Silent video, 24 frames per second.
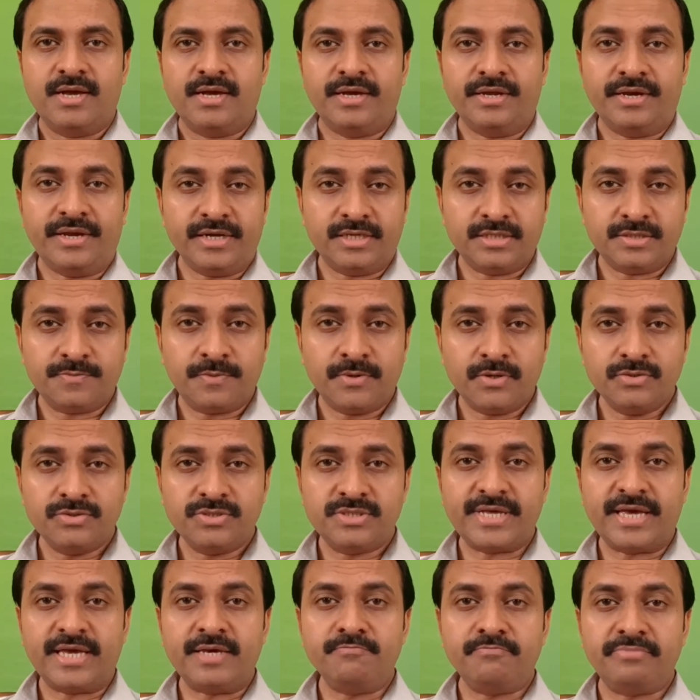It
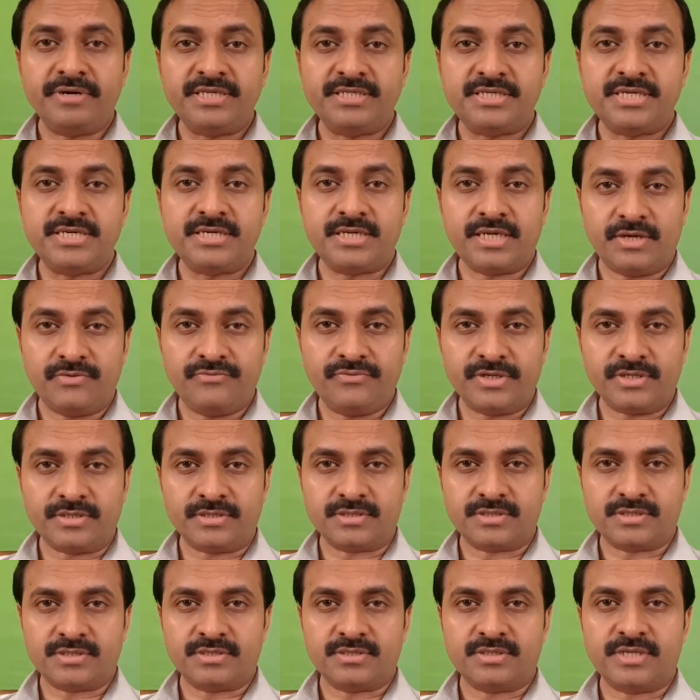explores the impending
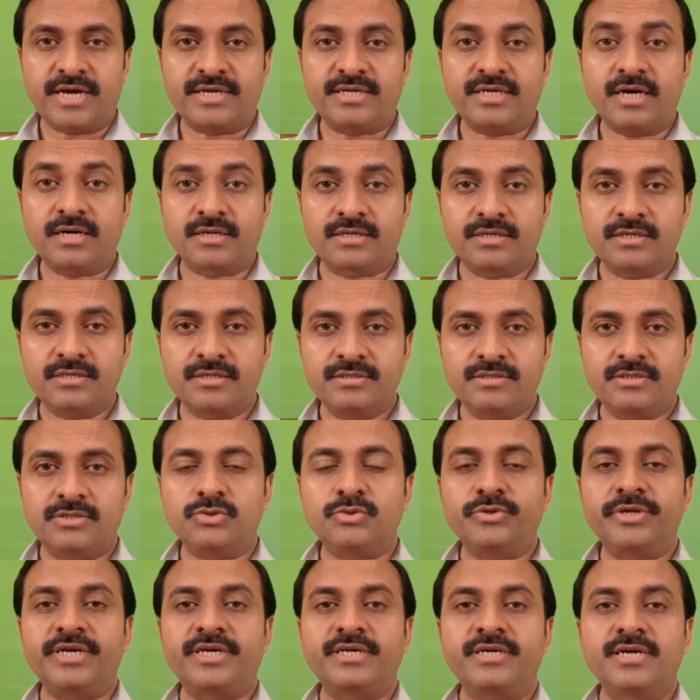events that occurred
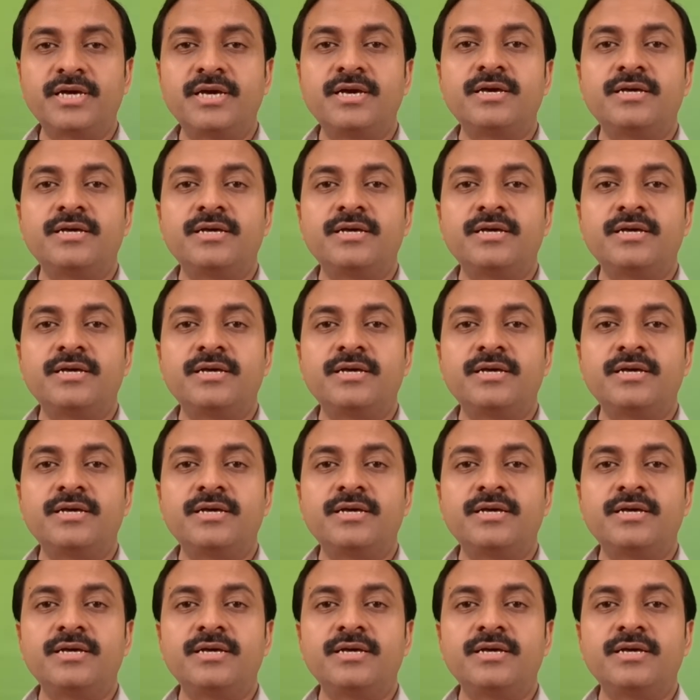during